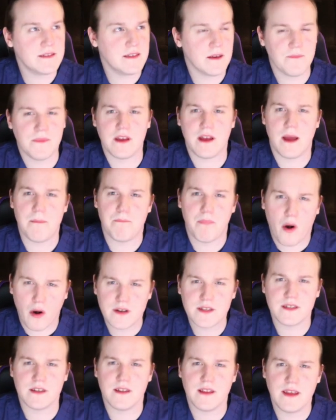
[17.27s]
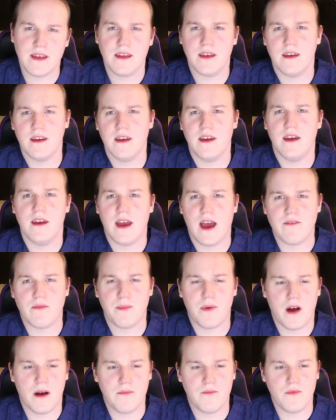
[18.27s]
something I personally have a
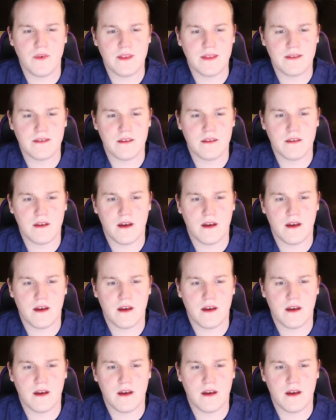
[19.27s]
problem with.